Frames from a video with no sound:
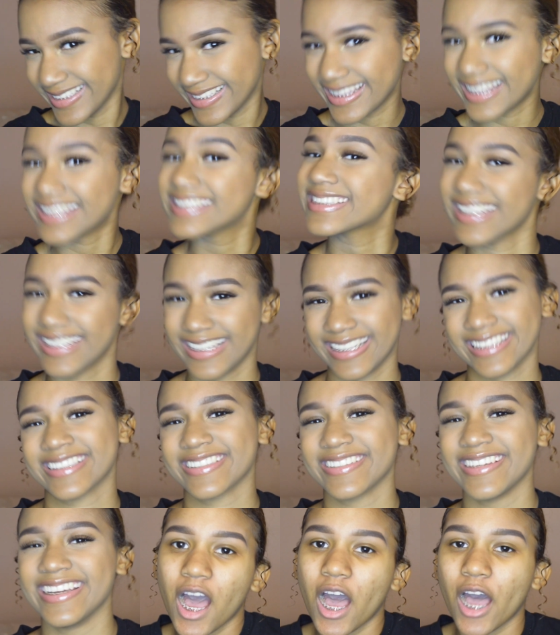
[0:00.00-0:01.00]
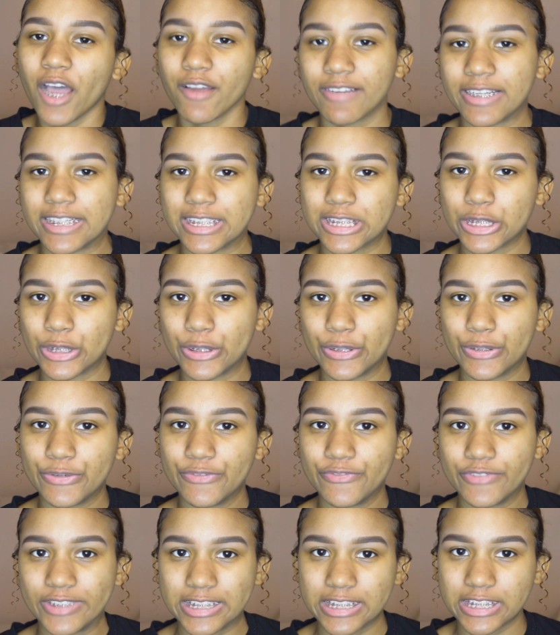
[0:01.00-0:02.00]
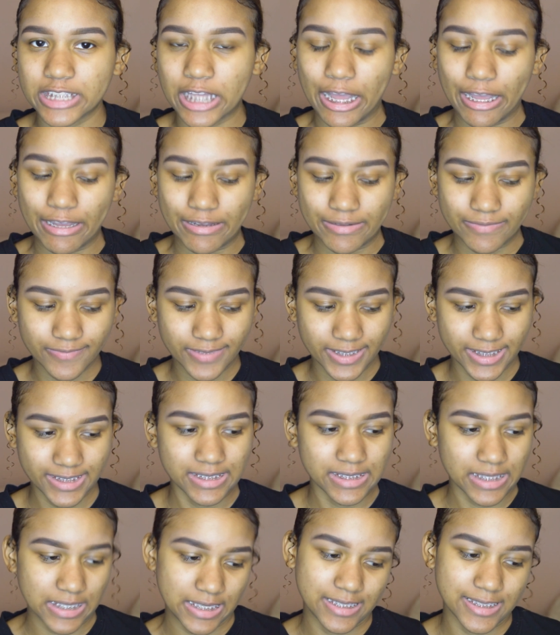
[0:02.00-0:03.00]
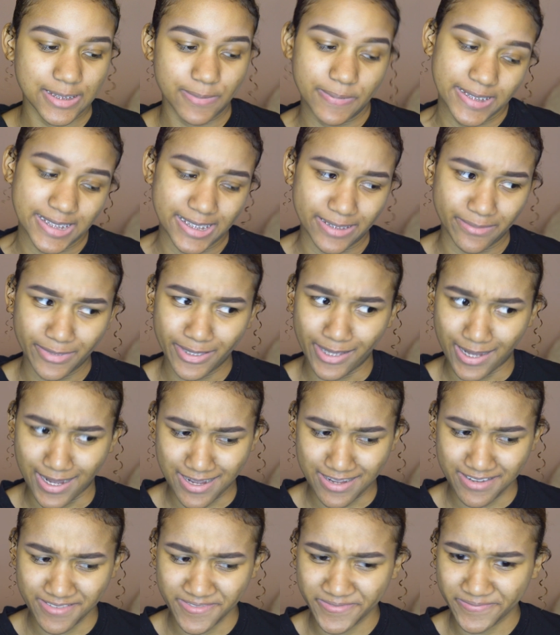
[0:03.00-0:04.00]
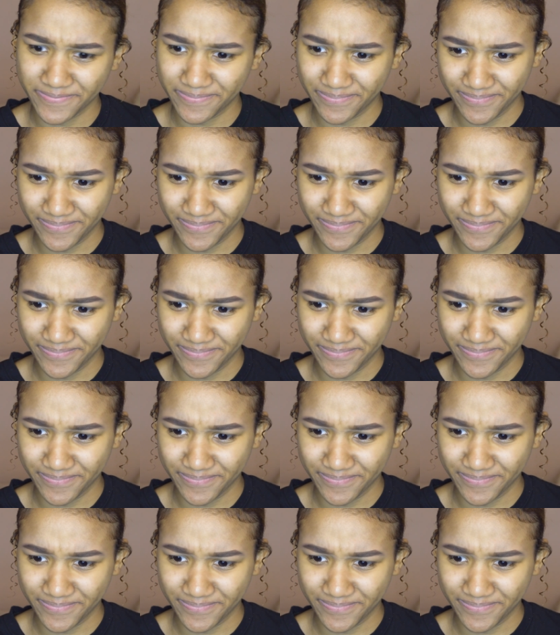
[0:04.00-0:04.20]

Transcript: Let's get into it. Alright, so first off, this thing is pissing me off.